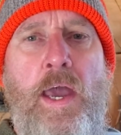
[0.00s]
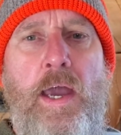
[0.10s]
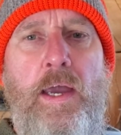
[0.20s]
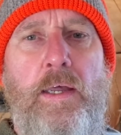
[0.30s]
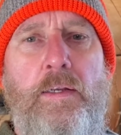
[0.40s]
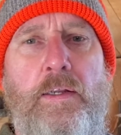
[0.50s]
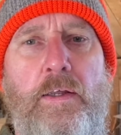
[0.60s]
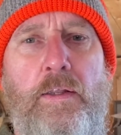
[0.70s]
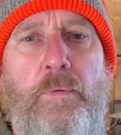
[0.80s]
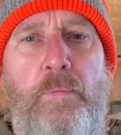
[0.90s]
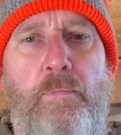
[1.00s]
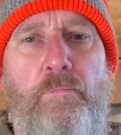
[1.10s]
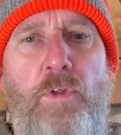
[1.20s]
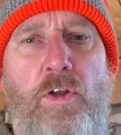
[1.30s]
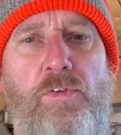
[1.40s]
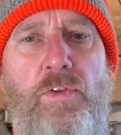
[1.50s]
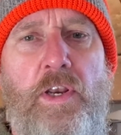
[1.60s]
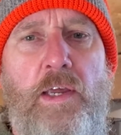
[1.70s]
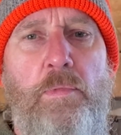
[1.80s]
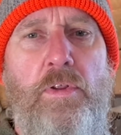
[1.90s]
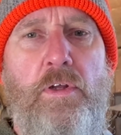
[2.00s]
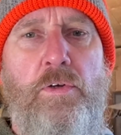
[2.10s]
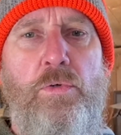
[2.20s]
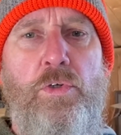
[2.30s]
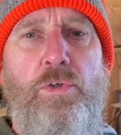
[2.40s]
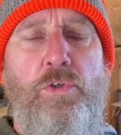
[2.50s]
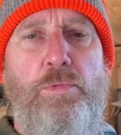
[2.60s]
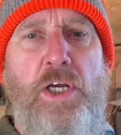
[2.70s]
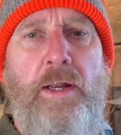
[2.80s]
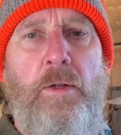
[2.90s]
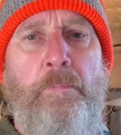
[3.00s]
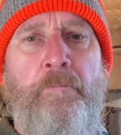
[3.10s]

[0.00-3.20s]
and thus the name of the new YouTube channel.